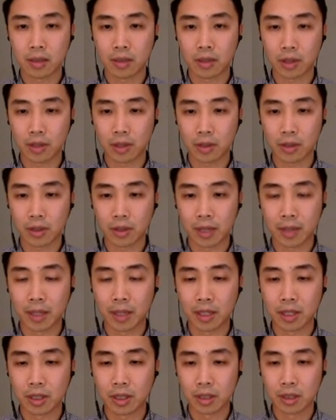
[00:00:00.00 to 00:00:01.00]
of structural
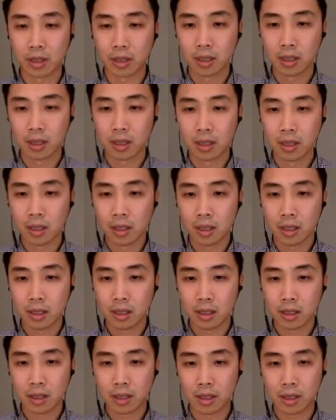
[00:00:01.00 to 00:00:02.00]
damage,
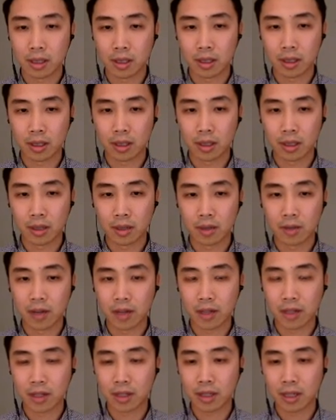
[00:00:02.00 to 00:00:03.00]
such as another
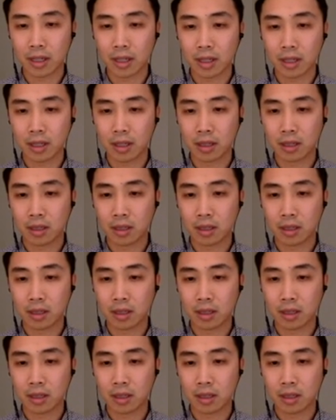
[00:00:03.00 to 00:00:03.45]
liquefaction site